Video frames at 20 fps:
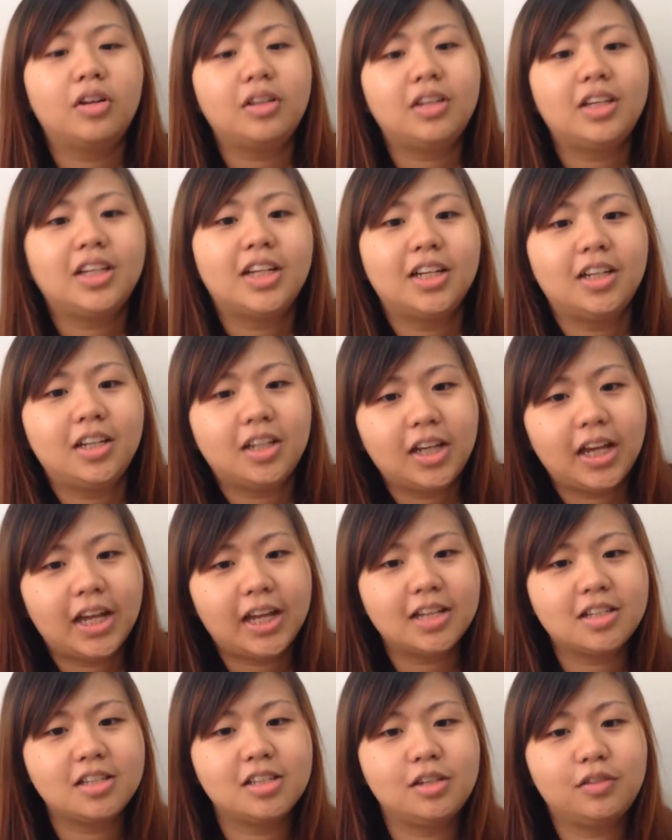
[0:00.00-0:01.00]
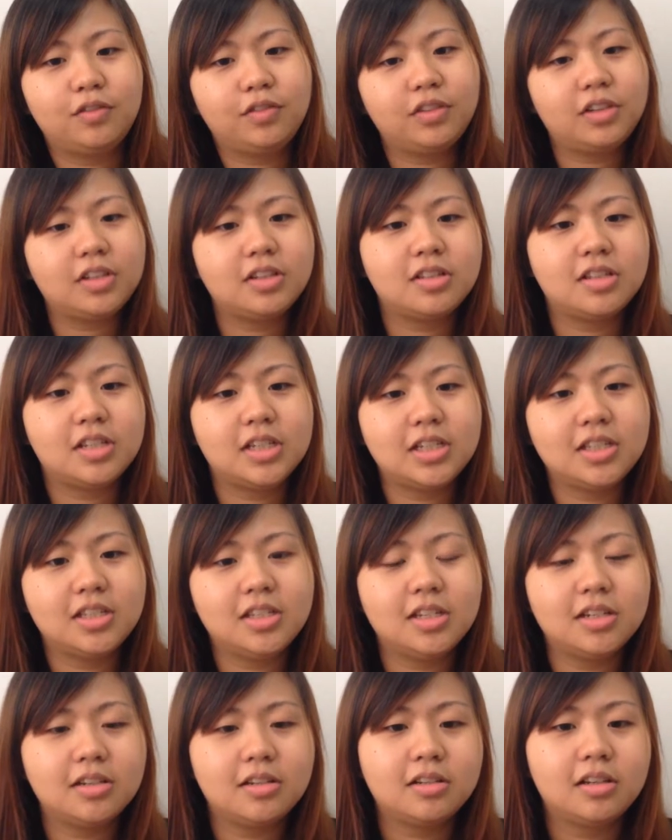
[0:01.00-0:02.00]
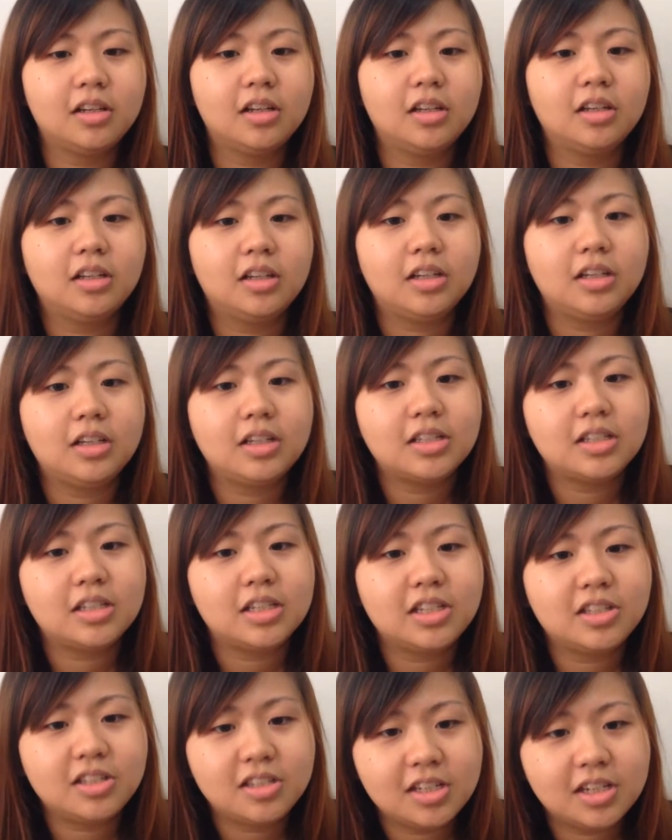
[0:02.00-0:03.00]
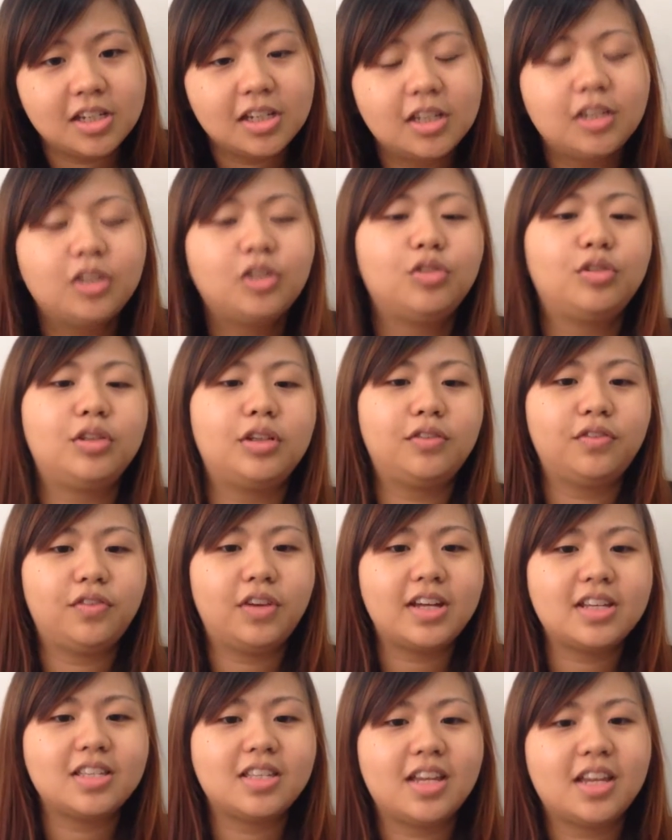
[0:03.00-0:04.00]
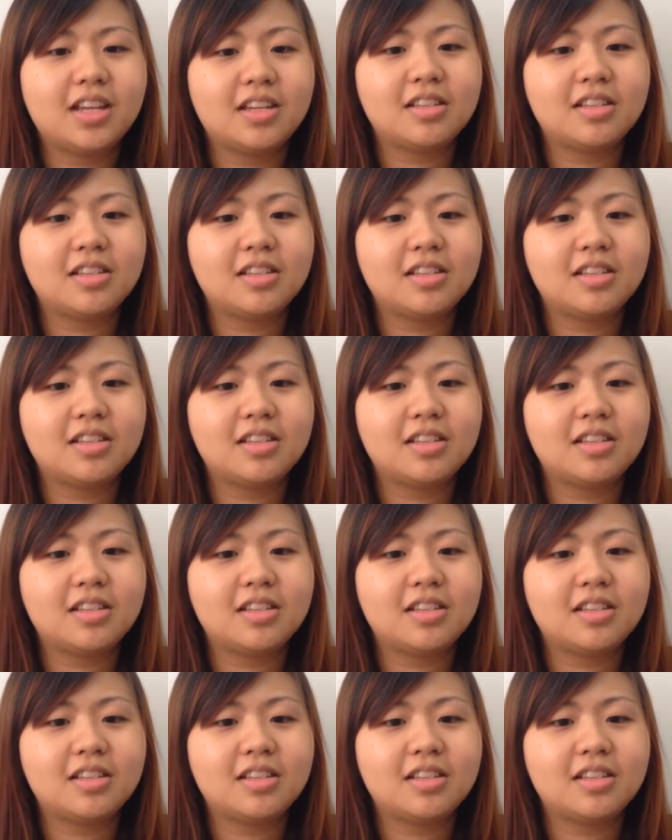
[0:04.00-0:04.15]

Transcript: On the other hand, silver is easier to invest,